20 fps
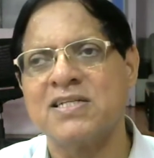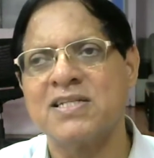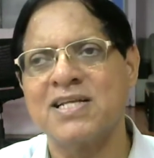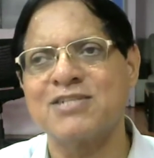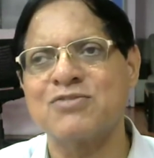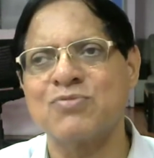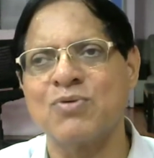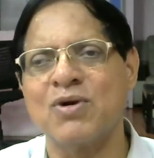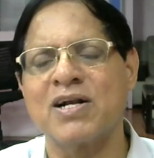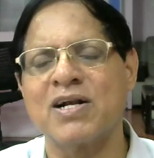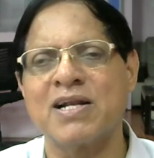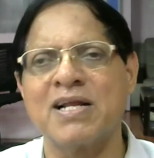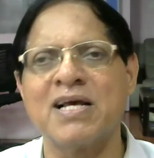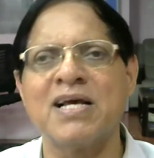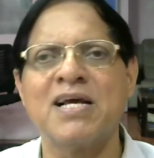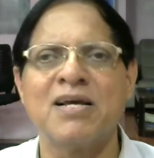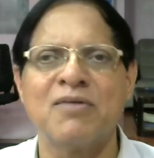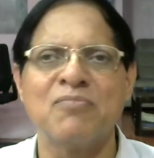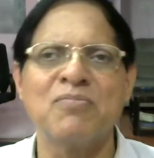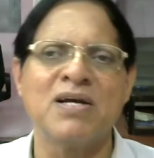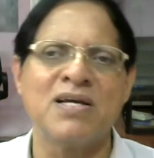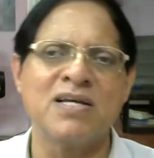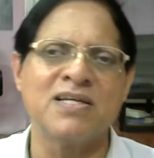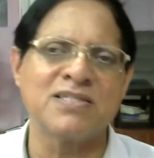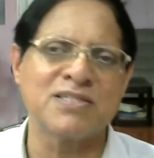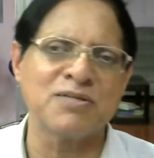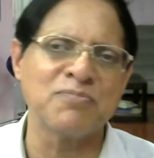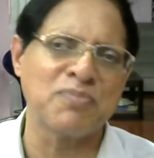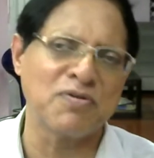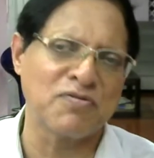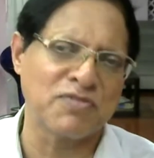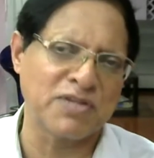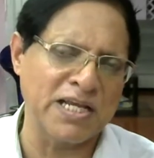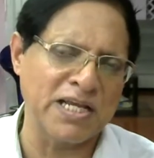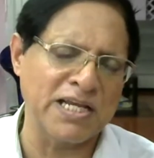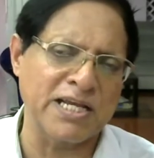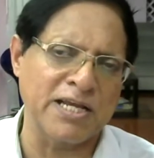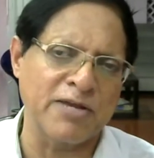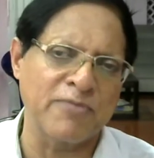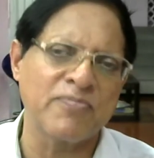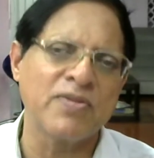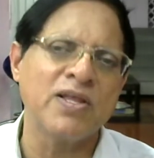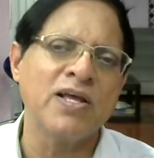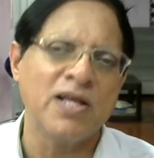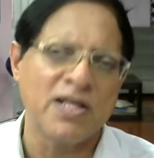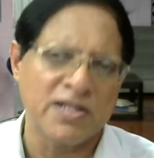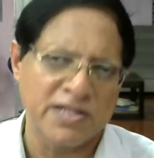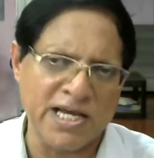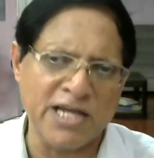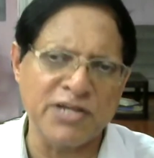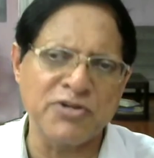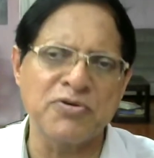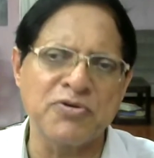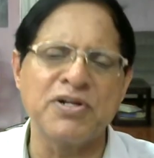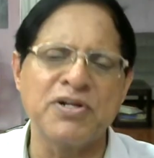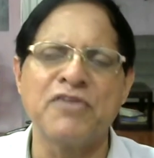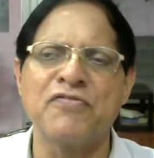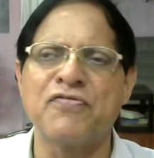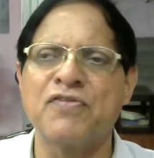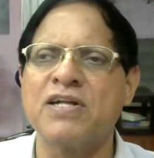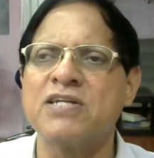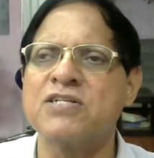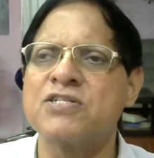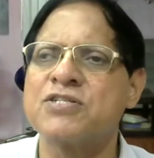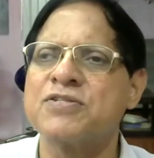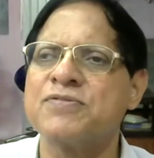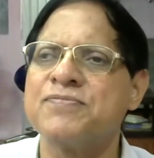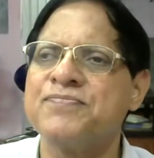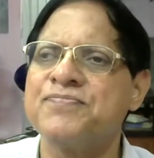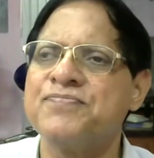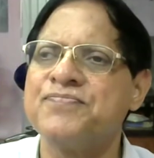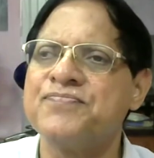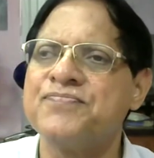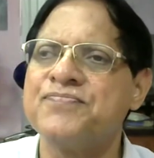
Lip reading: That's what my simple thinking. Thank you, dear friends.